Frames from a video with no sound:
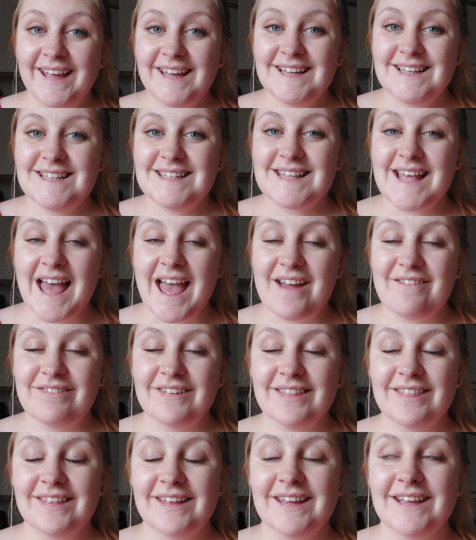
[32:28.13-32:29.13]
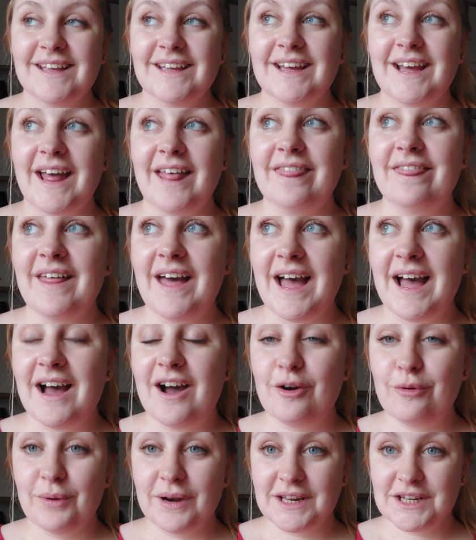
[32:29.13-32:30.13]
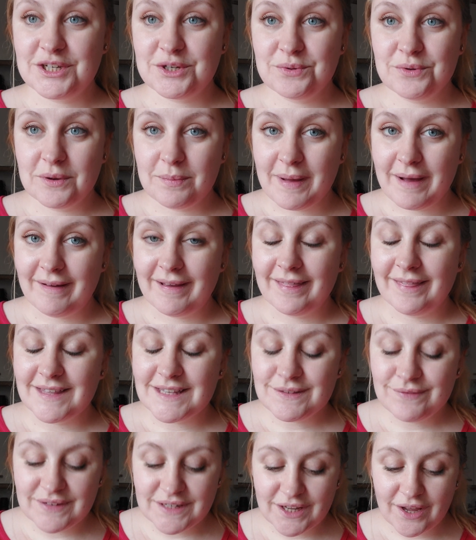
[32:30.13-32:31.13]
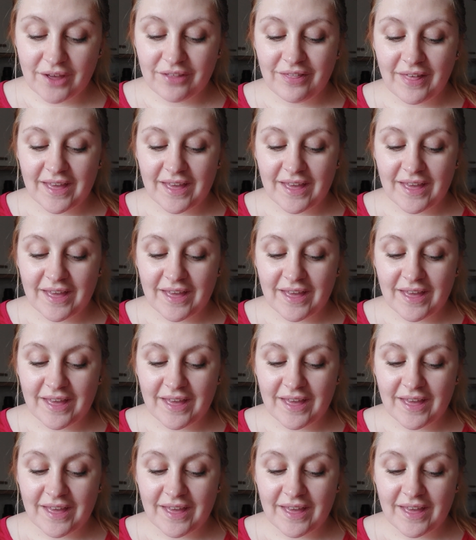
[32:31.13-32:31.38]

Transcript: is everything that I wanted to talk about in this video.